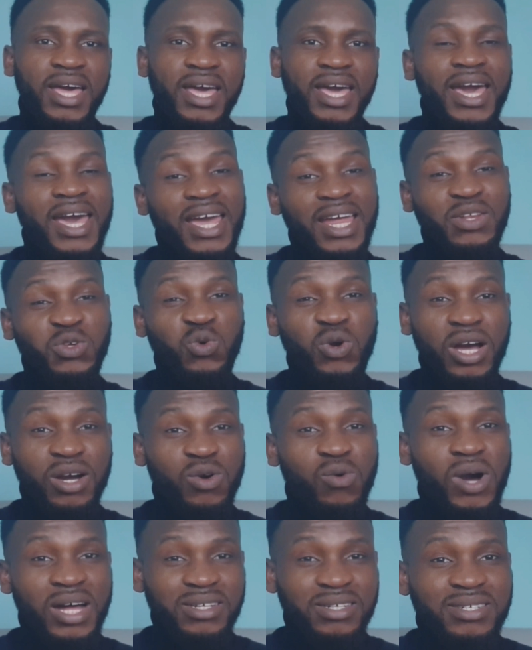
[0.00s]
And you can
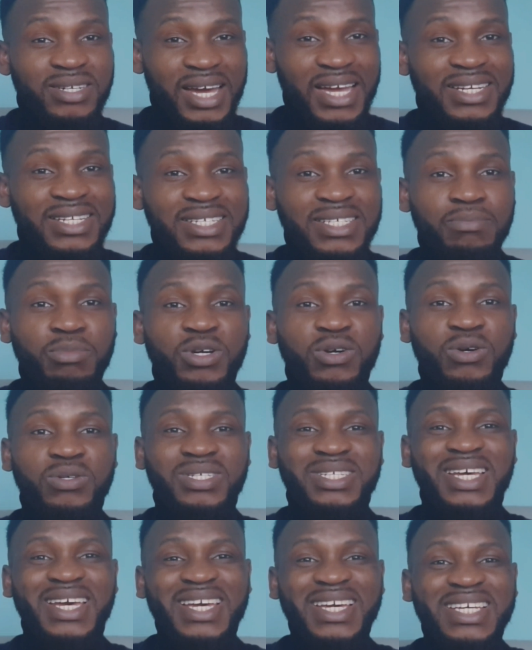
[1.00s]
go and try this
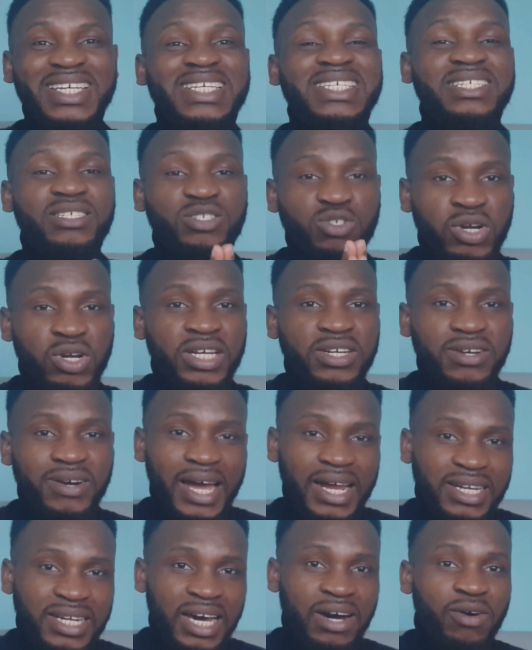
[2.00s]
because it's trendy
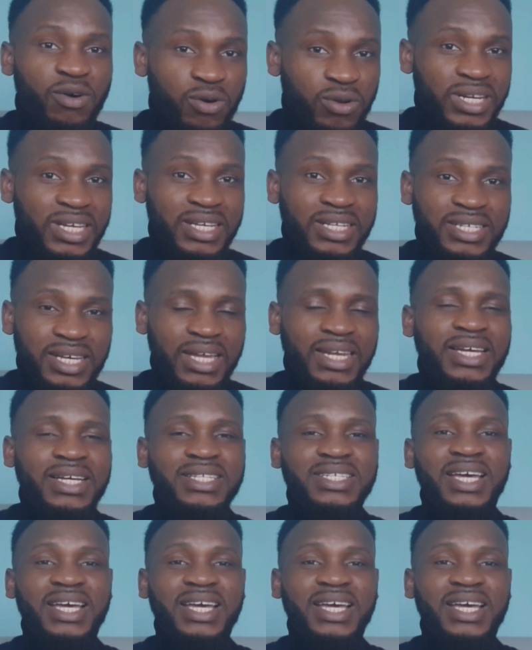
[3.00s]
right now on internet,